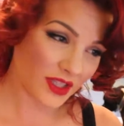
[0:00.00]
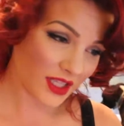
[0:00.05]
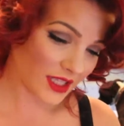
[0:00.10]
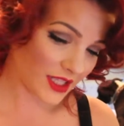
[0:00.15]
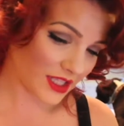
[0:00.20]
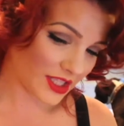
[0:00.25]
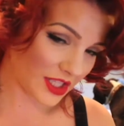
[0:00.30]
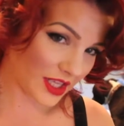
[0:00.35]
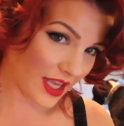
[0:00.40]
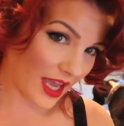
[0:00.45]
this
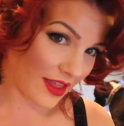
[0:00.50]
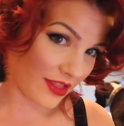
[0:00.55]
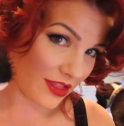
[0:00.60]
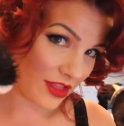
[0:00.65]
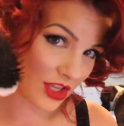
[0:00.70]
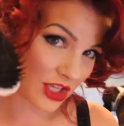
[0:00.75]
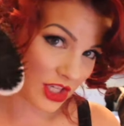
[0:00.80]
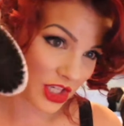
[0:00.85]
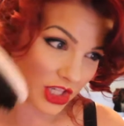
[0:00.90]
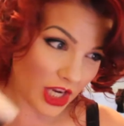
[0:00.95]
to get
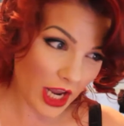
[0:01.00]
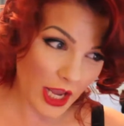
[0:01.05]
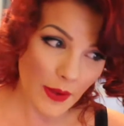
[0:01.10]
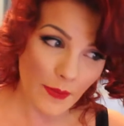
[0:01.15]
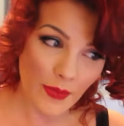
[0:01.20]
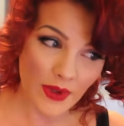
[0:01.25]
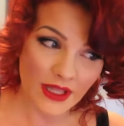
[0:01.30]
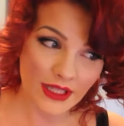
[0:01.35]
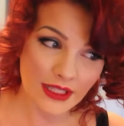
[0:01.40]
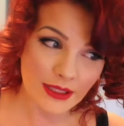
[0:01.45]
the
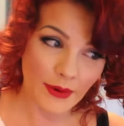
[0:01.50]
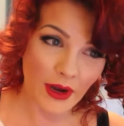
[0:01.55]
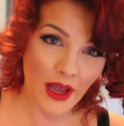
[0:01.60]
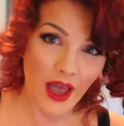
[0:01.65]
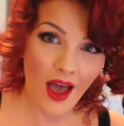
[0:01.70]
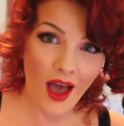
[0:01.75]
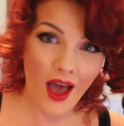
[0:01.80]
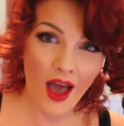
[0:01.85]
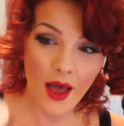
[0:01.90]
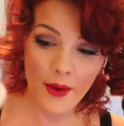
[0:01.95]
shape into my
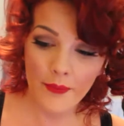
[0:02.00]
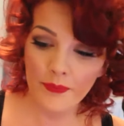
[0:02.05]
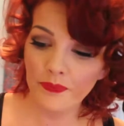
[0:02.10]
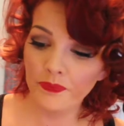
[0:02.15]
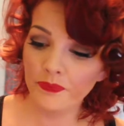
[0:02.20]
hair.